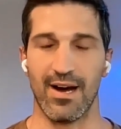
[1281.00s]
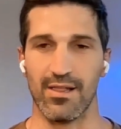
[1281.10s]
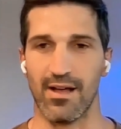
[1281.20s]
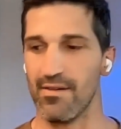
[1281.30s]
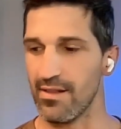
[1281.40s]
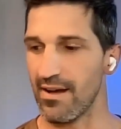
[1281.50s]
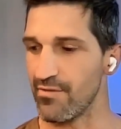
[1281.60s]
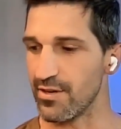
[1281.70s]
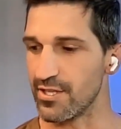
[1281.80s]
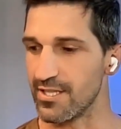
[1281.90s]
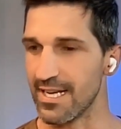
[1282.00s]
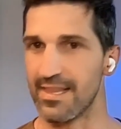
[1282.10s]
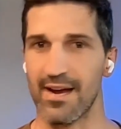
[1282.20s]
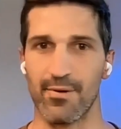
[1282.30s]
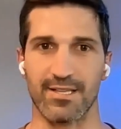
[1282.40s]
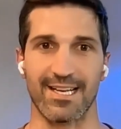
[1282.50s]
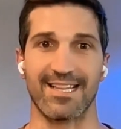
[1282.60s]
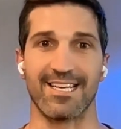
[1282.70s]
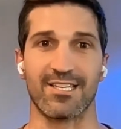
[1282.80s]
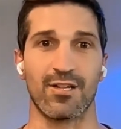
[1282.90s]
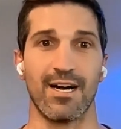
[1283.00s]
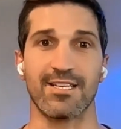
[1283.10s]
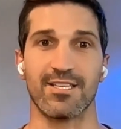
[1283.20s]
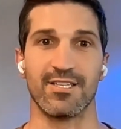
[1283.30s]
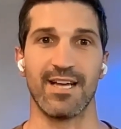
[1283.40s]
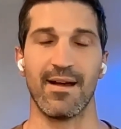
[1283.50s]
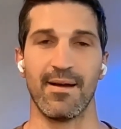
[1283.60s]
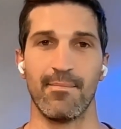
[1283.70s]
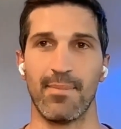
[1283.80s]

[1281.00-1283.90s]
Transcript: I love what you said there, where it's like these clusters, yeah,